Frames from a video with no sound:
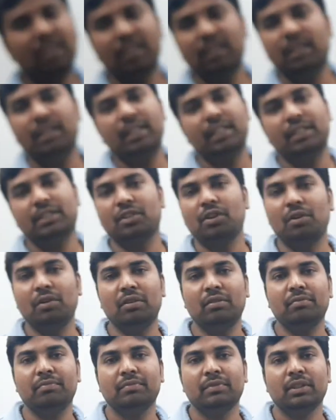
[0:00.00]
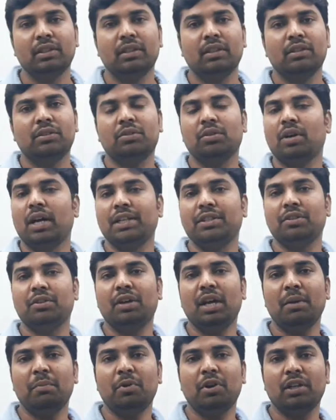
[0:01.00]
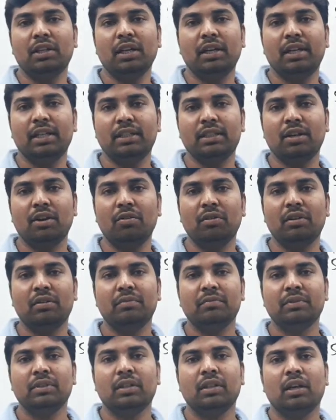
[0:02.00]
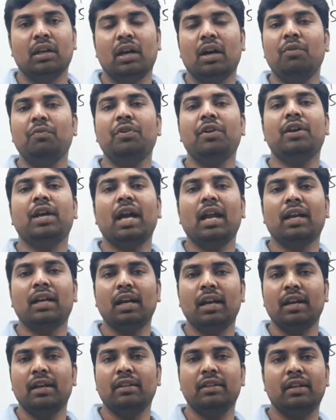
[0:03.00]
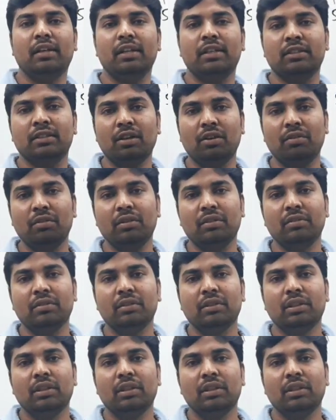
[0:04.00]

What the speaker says: on the discount. So as you know about the discount, how we calculate the discount?